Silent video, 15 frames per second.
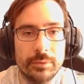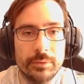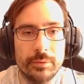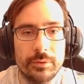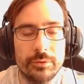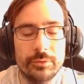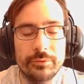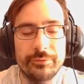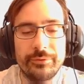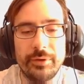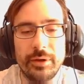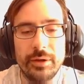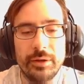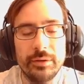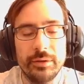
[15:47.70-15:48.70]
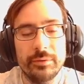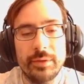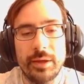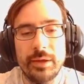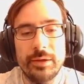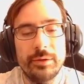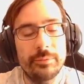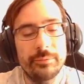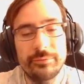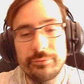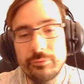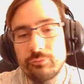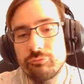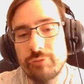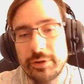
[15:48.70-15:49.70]
you'll see that it will
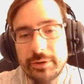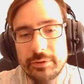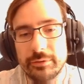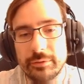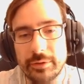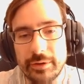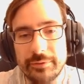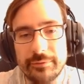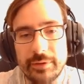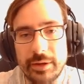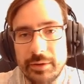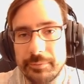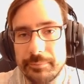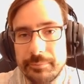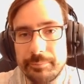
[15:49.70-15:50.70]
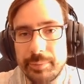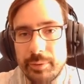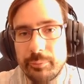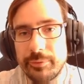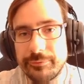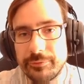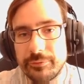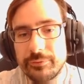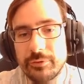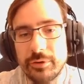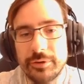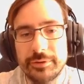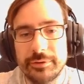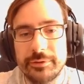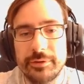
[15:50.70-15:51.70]
still recognize that, but we've just got
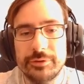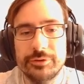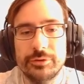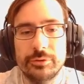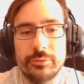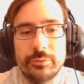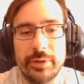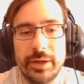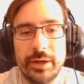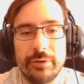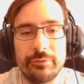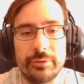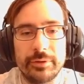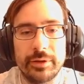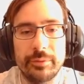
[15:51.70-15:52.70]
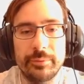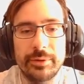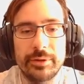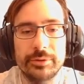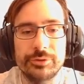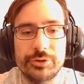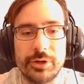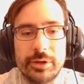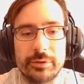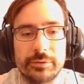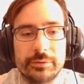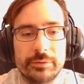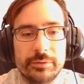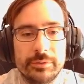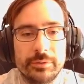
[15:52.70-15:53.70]
an additional area that we can check.
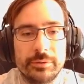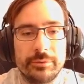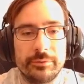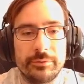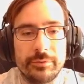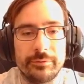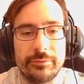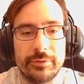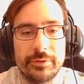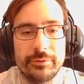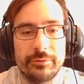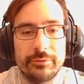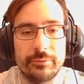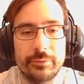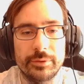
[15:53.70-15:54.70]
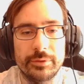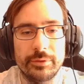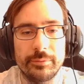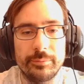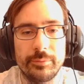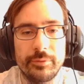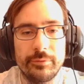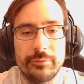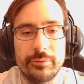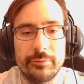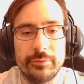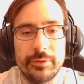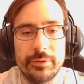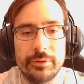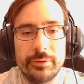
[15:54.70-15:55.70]
So if I just move over
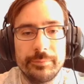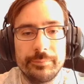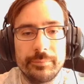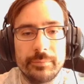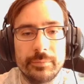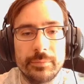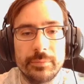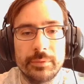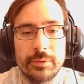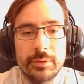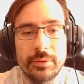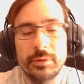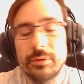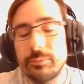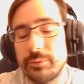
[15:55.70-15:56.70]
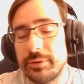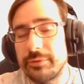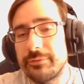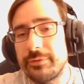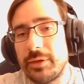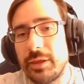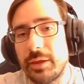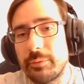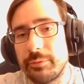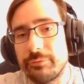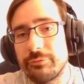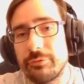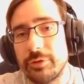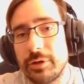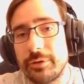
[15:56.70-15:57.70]
here, we can see that we've
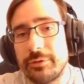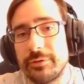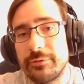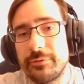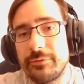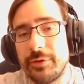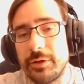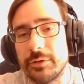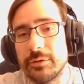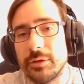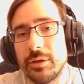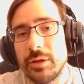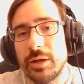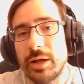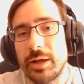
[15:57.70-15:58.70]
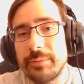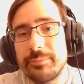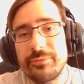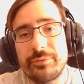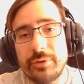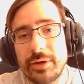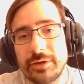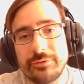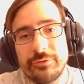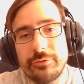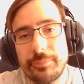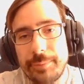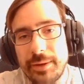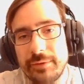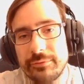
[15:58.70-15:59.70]
reloaded the scene. So it just
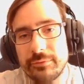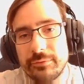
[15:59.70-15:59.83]
depends on